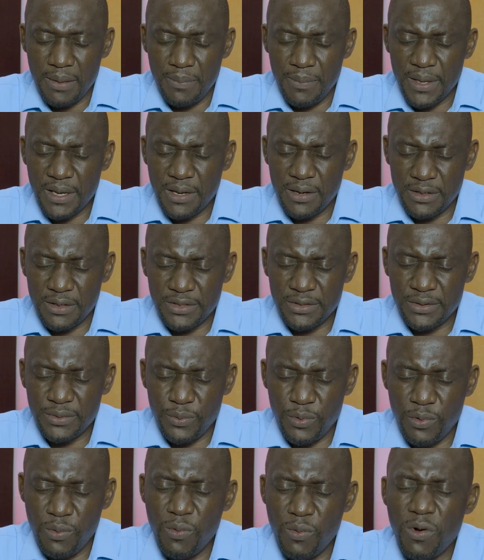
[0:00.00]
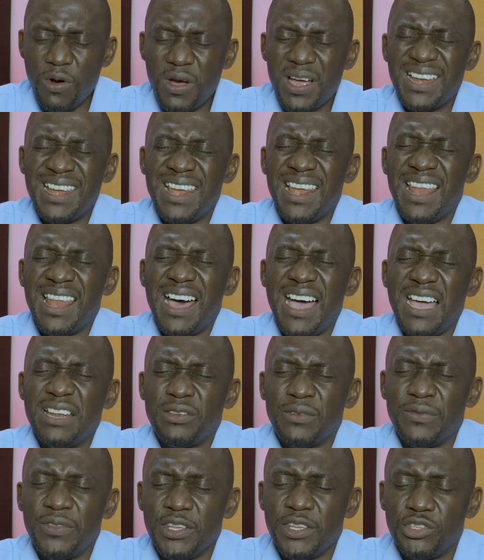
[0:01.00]
because we walk in
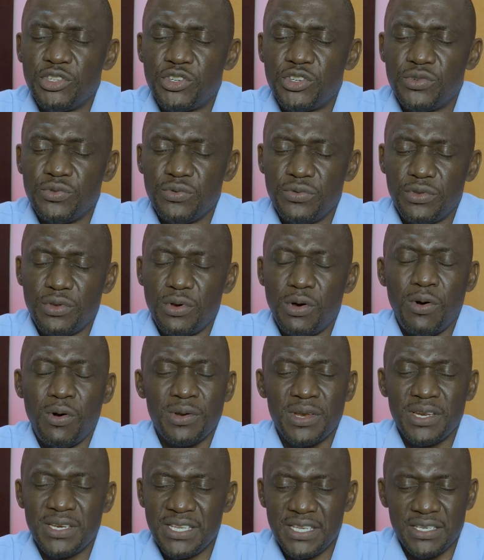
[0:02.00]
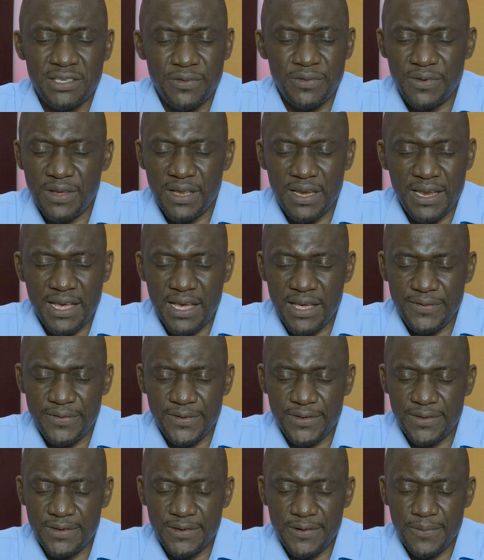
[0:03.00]
light of this truth all the days of our
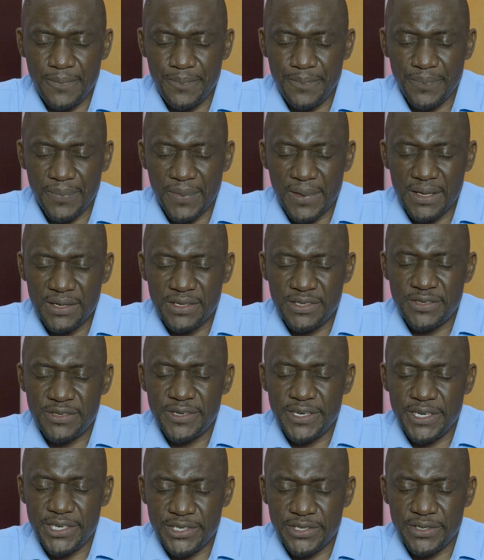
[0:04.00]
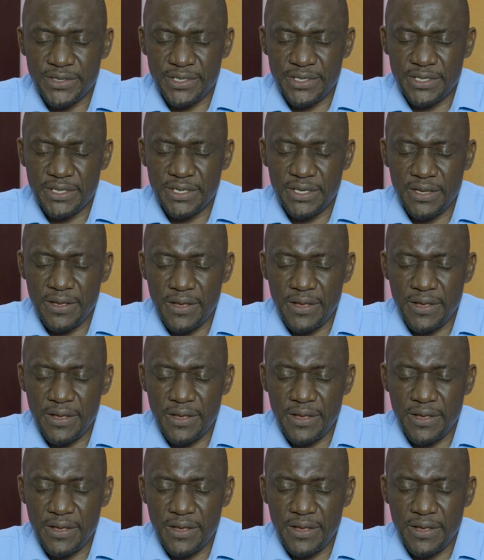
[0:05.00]
lives, treasured.